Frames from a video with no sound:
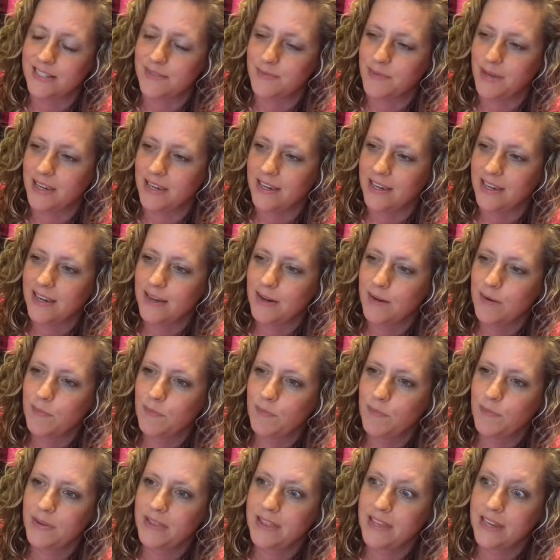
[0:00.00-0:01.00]
to me,
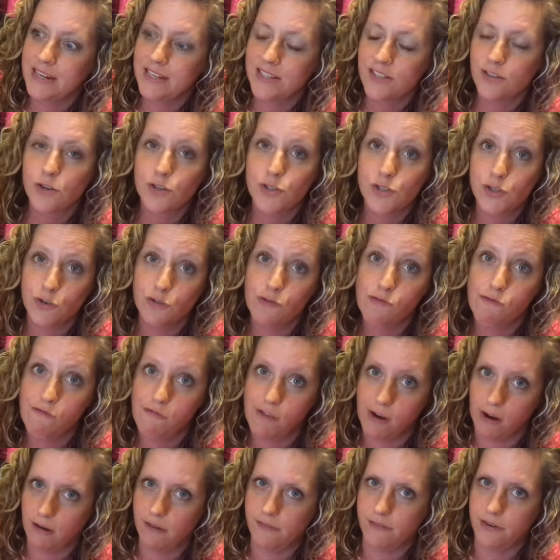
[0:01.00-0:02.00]
but then it's also
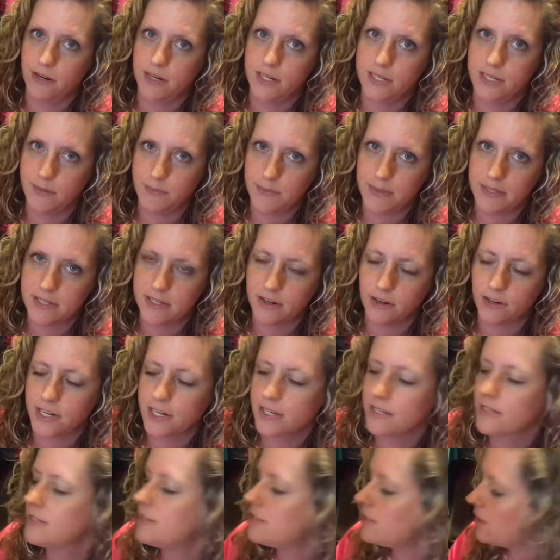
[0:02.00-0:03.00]
very, very deep and
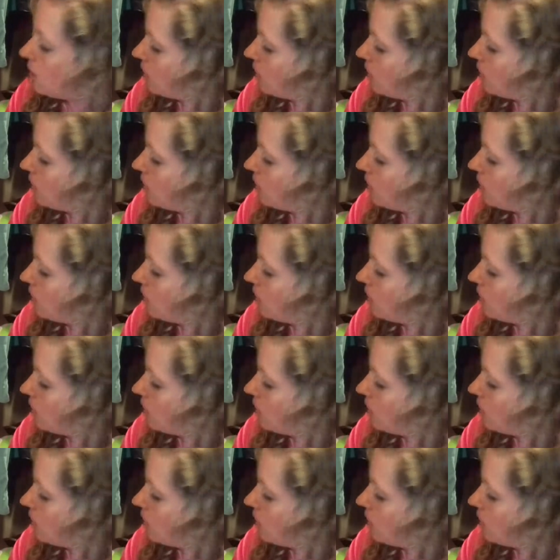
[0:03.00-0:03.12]
serious. So